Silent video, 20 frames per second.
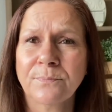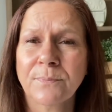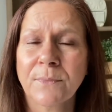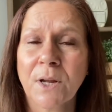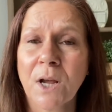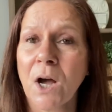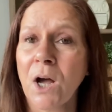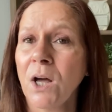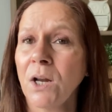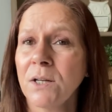
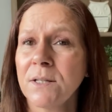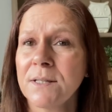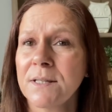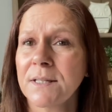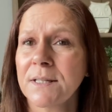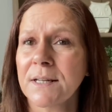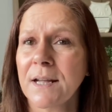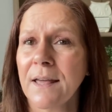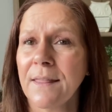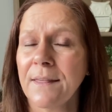garlands
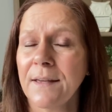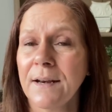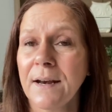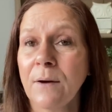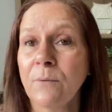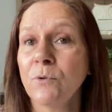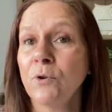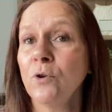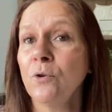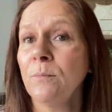together.
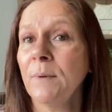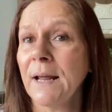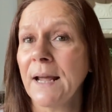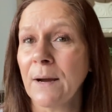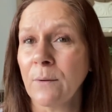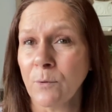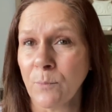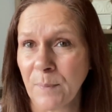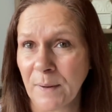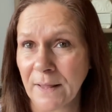Now, normally
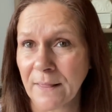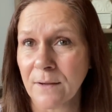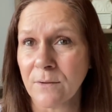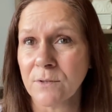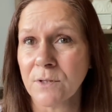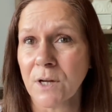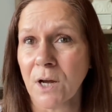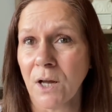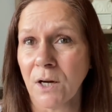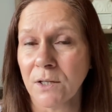I would pick
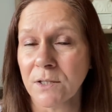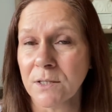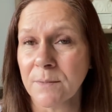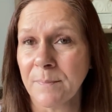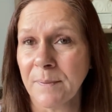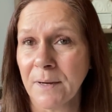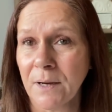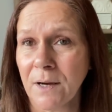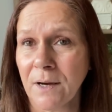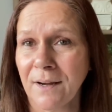those garlands
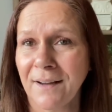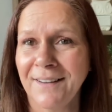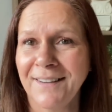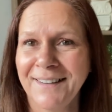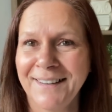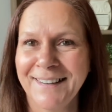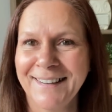apart.